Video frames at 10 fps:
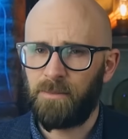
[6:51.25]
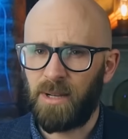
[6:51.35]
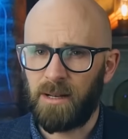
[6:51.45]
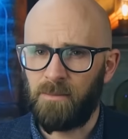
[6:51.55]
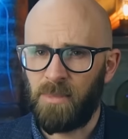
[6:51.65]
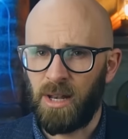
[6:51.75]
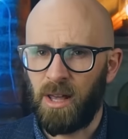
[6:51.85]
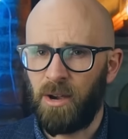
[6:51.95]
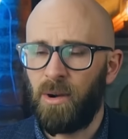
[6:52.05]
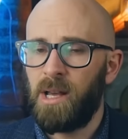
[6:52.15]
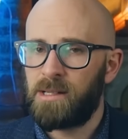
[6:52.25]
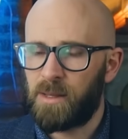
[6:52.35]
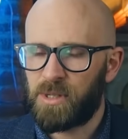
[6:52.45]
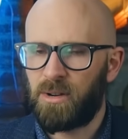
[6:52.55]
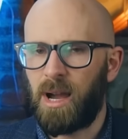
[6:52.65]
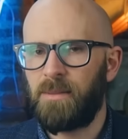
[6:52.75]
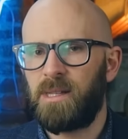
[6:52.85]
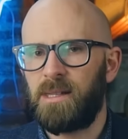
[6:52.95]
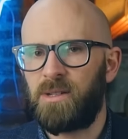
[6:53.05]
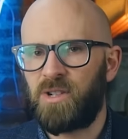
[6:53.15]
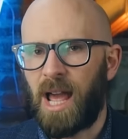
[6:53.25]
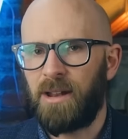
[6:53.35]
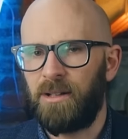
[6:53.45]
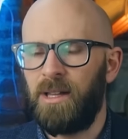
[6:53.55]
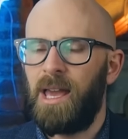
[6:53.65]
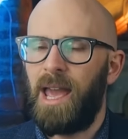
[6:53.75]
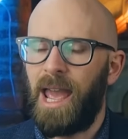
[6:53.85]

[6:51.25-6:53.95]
up button below, subscribe to this channel,